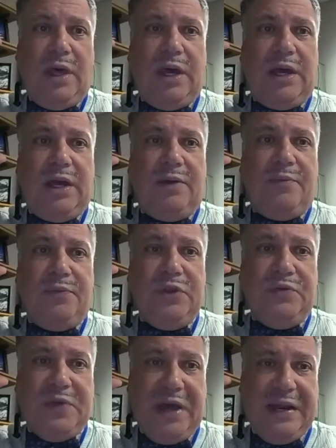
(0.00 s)
Uh,
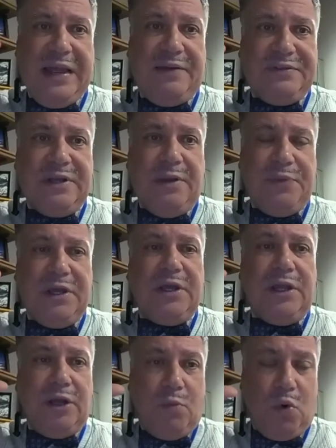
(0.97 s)
you've got to have something a
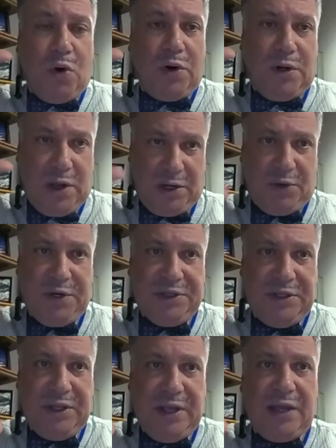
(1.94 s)
little more concrete
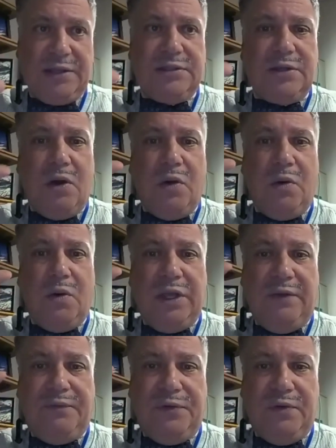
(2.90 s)
than that. So
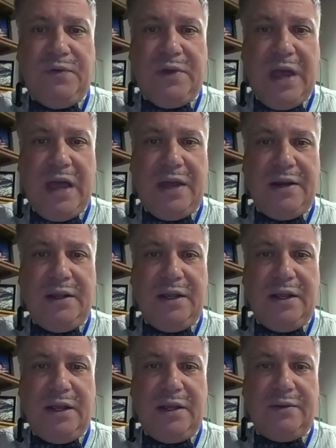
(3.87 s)
if you've got
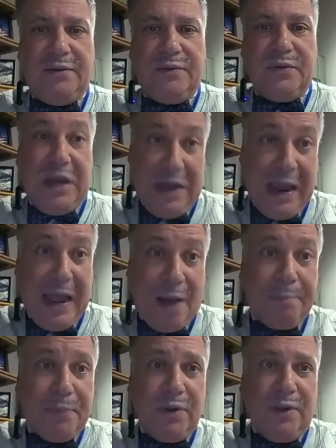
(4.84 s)
uh, an
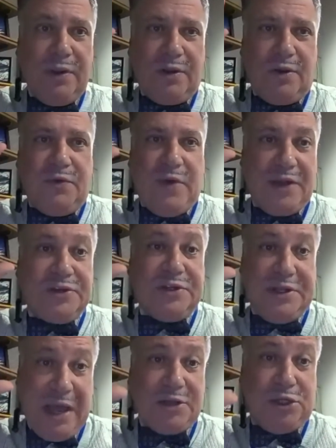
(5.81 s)
app, you know you
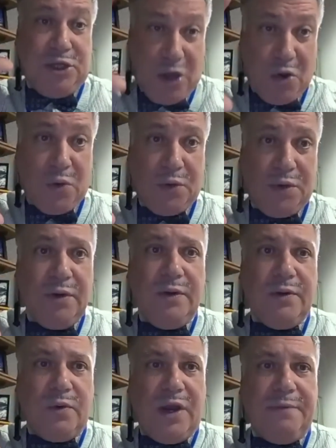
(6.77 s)
actually got code,
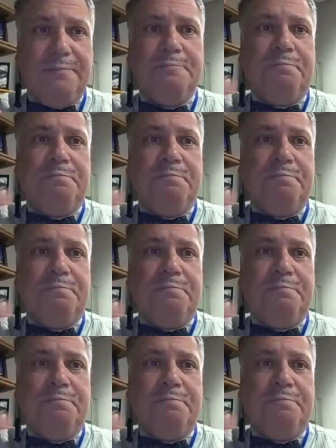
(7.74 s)
right?